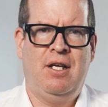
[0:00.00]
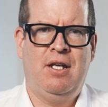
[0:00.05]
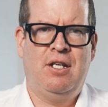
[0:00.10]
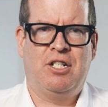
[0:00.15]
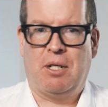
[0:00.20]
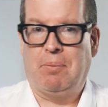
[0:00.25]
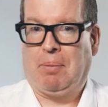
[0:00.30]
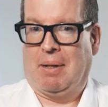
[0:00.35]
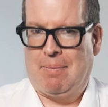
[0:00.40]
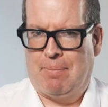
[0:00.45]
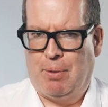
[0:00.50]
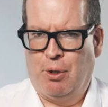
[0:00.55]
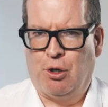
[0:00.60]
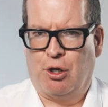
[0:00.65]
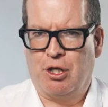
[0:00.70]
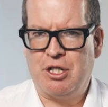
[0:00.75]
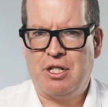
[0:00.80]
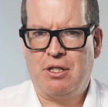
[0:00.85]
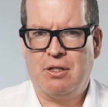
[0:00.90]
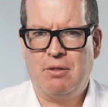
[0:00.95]
Simply
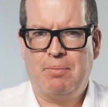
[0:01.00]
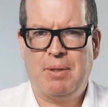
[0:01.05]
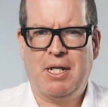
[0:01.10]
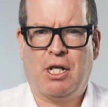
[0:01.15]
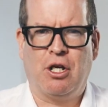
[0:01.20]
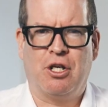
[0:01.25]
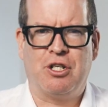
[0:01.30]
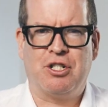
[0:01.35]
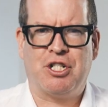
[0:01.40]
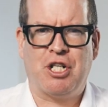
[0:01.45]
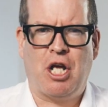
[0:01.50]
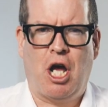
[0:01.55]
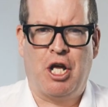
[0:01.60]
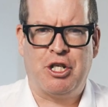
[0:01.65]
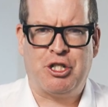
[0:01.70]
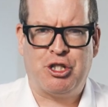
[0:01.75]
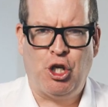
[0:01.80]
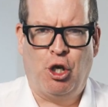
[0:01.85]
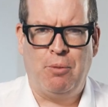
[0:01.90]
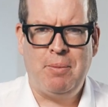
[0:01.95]
put, because
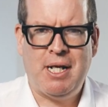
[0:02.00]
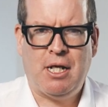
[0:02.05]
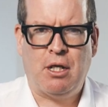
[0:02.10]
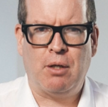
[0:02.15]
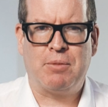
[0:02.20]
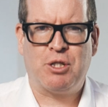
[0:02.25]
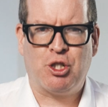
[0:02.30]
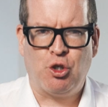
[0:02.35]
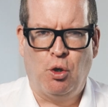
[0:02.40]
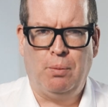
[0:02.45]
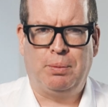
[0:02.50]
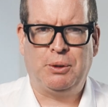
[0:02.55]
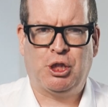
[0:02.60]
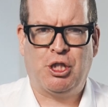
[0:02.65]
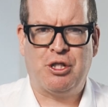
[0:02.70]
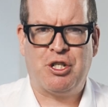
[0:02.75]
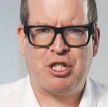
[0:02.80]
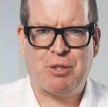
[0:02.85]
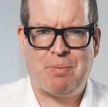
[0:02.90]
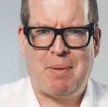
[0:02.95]
atomic
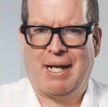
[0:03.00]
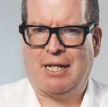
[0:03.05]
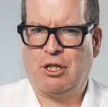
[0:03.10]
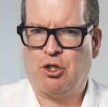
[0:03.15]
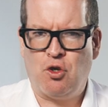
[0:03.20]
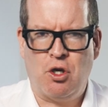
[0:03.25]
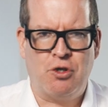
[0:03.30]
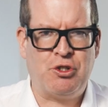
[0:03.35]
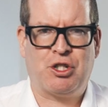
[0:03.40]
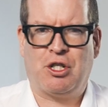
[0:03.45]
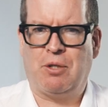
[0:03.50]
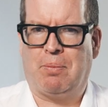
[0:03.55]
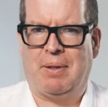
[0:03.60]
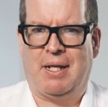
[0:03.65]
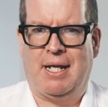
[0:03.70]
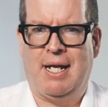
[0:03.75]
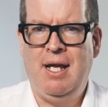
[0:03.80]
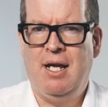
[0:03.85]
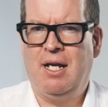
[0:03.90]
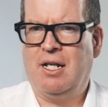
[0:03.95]
absorption
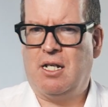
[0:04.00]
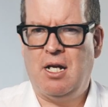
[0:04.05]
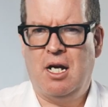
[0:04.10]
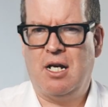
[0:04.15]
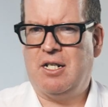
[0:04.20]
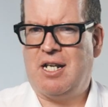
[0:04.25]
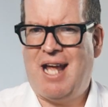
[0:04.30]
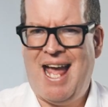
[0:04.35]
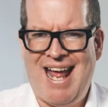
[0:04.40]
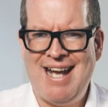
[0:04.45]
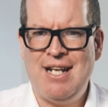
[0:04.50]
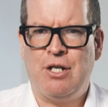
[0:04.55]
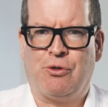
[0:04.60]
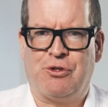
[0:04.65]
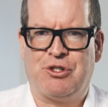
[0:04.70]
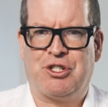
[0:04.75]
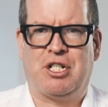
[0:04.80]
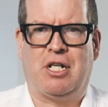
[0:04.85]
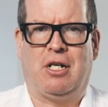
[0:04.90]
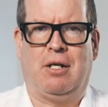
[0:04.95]
spectroscopy can't
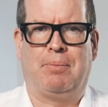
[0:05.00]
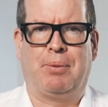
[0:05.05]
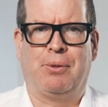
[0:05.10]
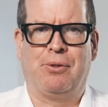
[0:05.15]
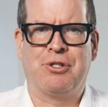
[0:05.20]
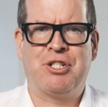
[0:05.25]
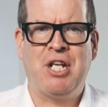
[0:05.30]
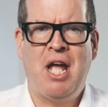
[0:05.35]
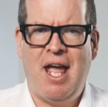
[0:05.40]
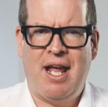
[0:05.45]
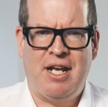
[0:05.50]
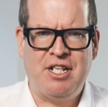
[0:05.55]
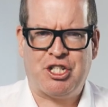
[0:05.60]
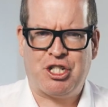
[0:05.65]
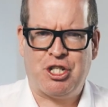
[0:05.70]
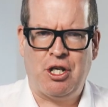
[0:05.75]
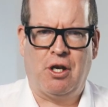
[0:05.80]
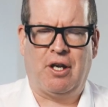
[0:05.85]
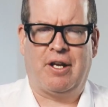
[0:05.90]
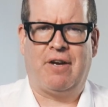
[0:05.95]
handle samples in
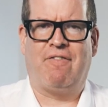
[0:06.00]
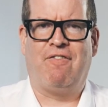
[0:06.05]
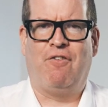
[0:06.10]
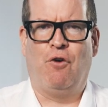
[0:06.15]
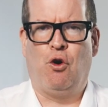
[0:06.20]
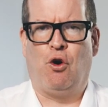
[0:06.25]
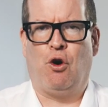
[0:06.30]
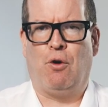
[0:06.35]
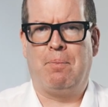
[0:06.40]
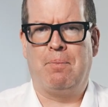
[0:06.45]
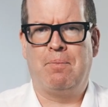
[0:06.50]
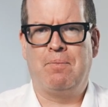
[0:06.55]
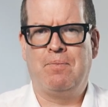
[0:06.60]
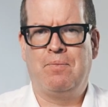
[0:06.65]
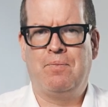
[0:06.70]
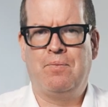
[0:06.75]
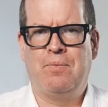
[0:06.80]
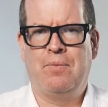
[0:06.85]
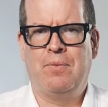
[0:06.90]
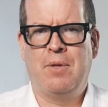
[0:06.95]
solid form.
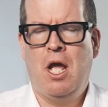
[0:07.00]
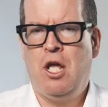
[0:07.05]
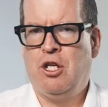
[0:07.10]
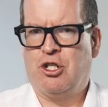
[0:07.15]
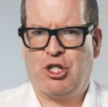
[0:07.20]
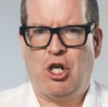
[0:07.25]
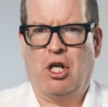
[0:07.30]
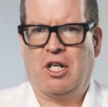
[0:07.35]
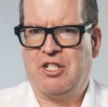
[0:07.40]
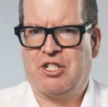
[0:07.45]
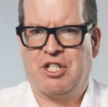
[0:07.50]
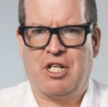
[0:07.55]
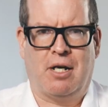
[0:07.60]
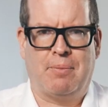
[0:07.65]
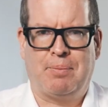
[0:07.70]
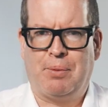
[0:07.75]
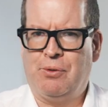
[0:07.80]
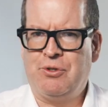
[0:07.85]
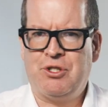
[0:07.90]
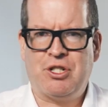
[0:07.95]
Solid
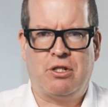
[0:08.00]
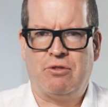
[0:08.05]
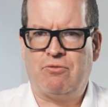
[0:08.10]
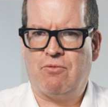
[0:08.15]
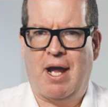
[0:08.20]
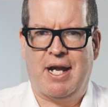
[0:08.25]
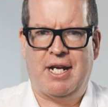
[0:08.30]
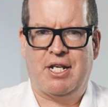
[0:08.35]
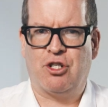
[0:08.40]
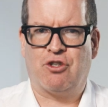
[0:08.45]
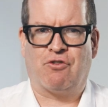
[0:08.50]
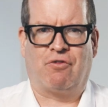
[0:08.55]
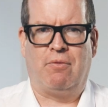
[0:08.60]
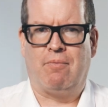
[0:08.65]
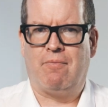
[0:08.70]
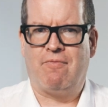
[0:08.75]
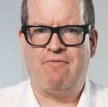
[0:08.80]
samples can range from